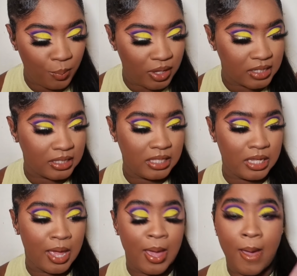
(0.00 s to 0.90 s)
is the
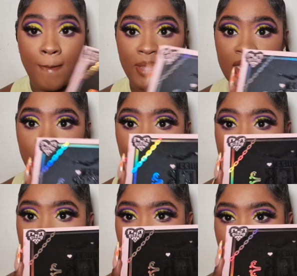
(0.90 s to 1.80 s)

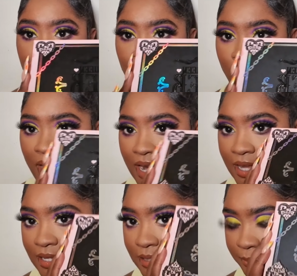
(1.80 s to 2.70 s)
P.Louise new palette.